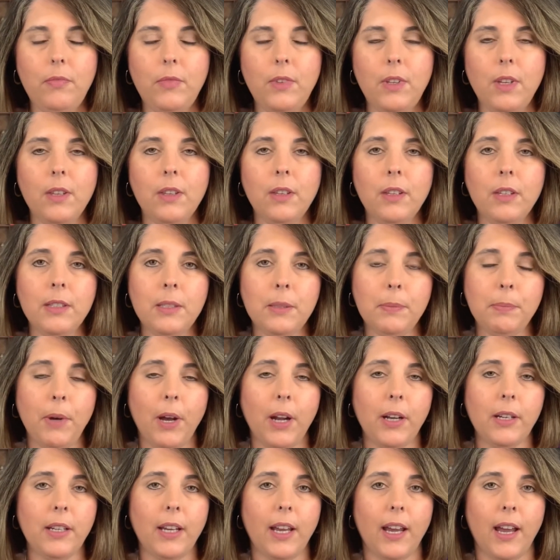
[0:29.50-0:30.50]
This
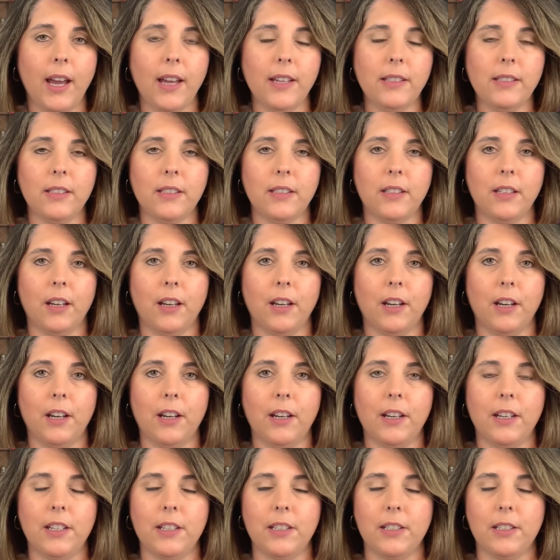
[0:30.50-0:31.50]

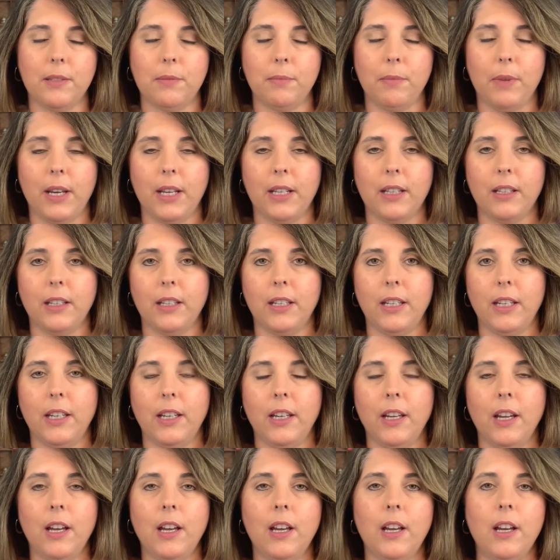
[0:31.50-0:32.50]
podcast is
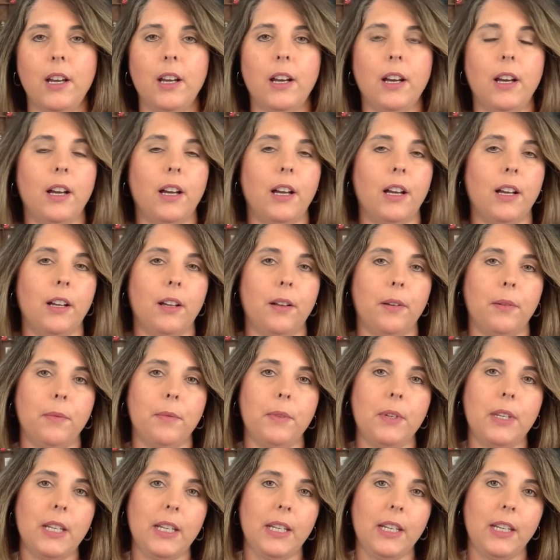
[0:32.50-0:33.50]
mainly
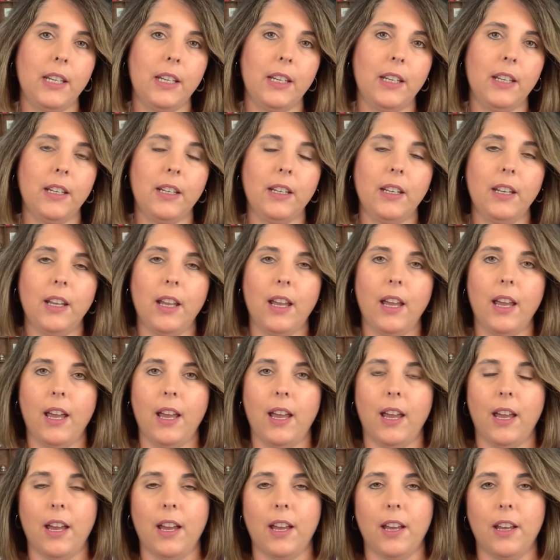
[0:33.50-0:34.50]
knitting
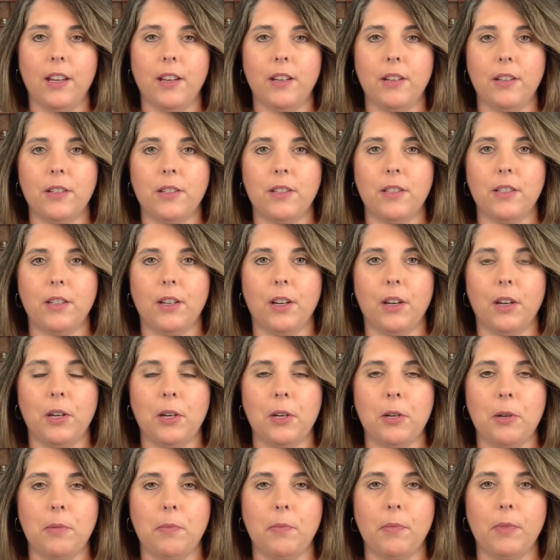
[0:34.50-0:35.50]
and
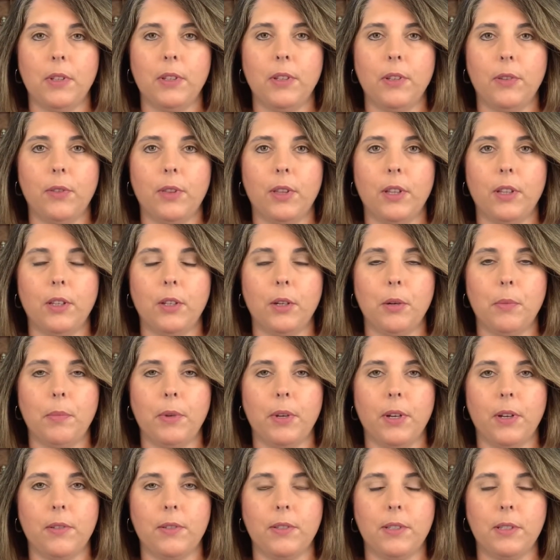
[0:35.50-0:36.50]
with a little
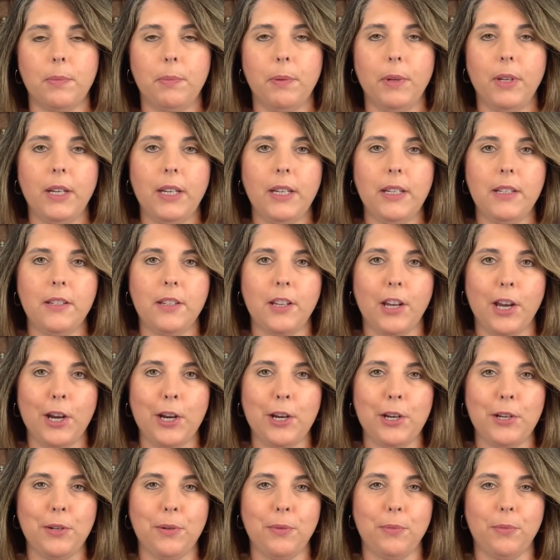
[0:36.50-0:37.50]
bit of spinning,
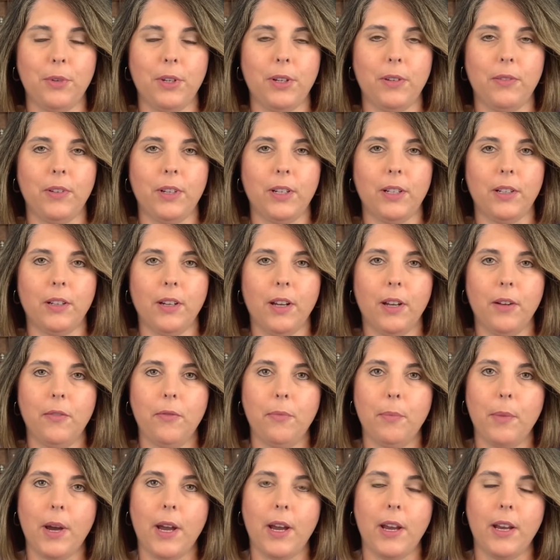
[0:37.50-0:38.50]
dyeing, and weaving, kind
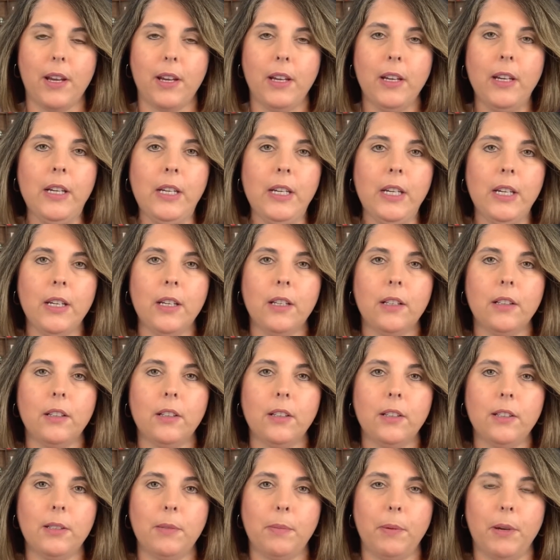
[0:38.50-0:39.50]
of my
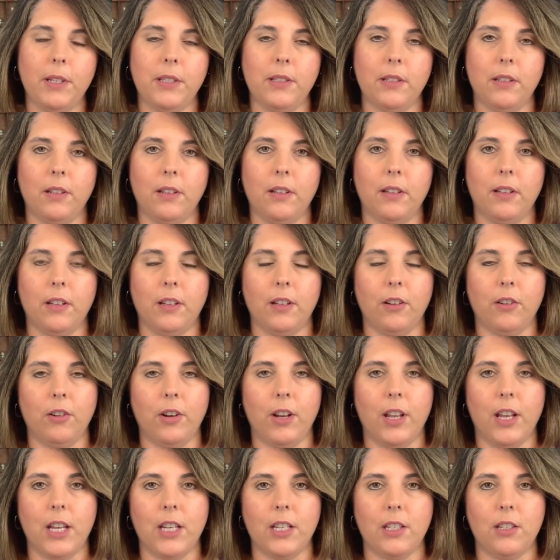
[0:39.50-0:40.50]
little space on the
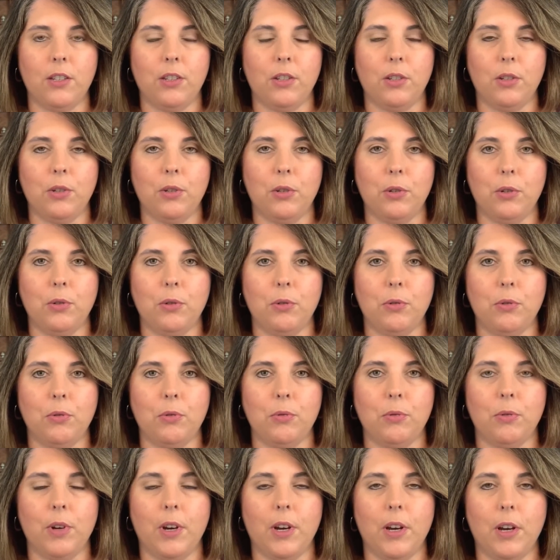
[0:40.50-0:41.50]
internet
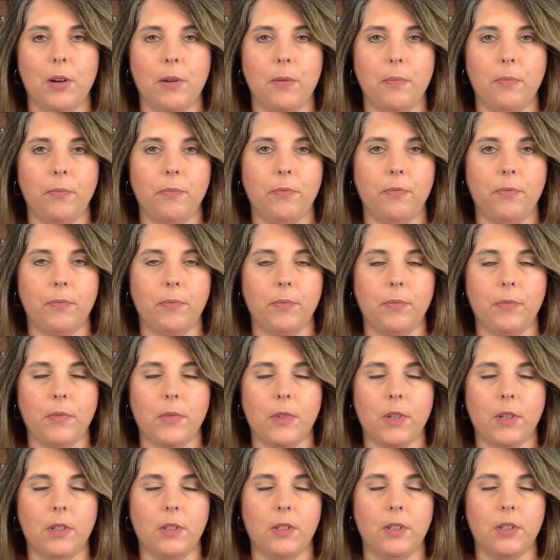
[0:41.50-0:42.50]
to
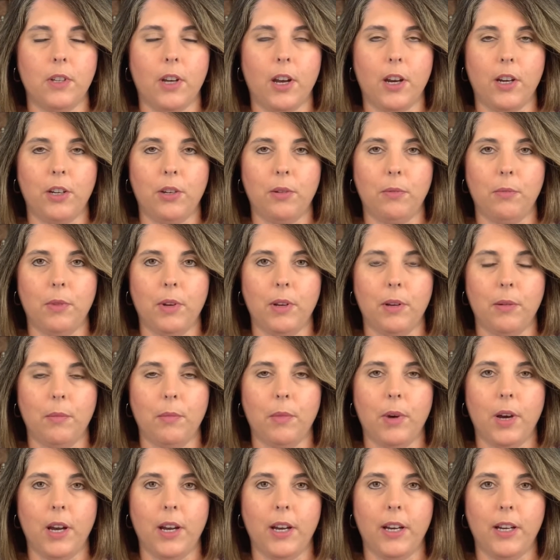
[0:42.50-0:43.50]
document
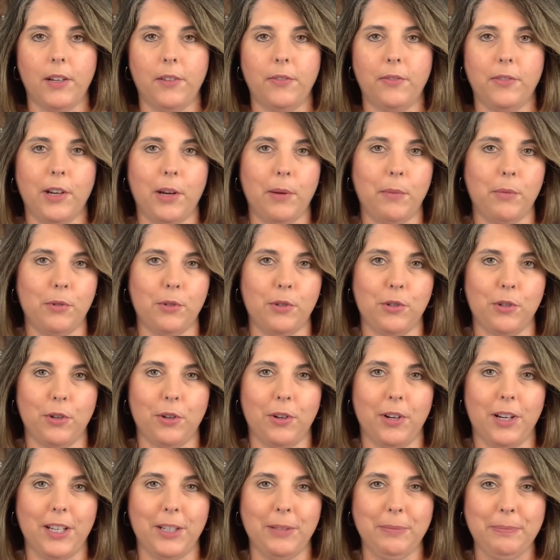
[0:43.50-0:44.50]
my fiber
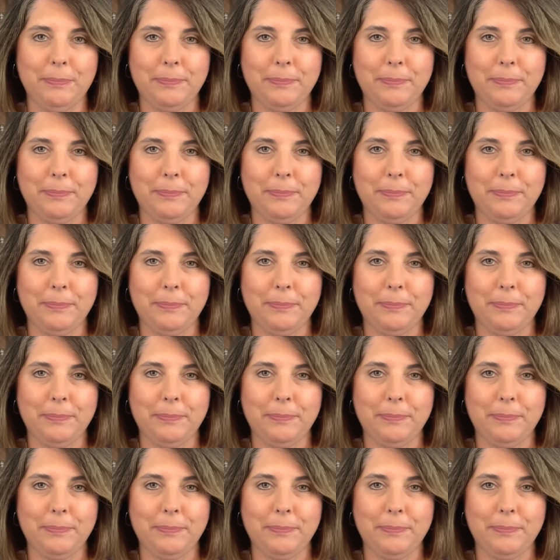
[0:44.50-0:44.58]
journey.